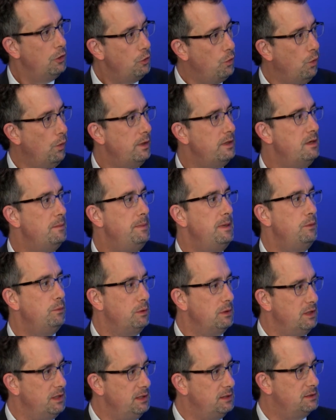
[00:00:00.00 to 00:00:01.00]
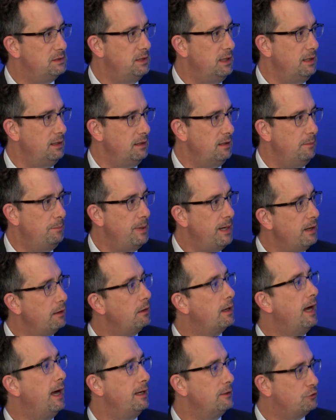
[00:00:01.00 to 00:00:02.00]
going to be releasing the
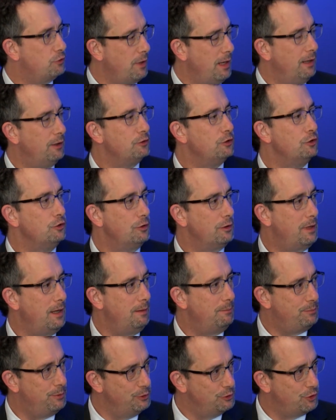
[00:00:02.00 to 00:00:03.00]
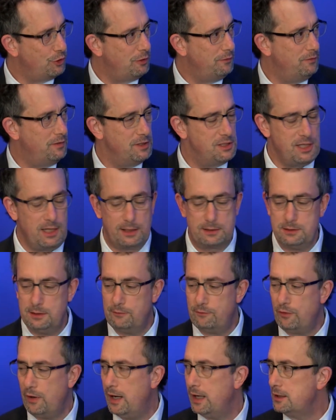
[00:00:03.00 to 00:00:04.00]
Paragon trial to look at preserved
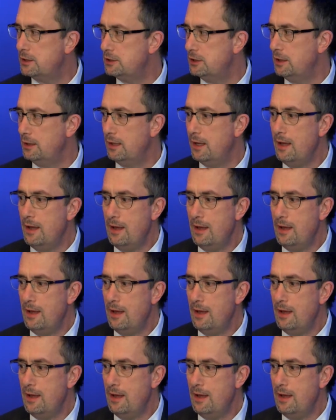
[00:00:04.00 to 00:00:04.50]
ejection fraction.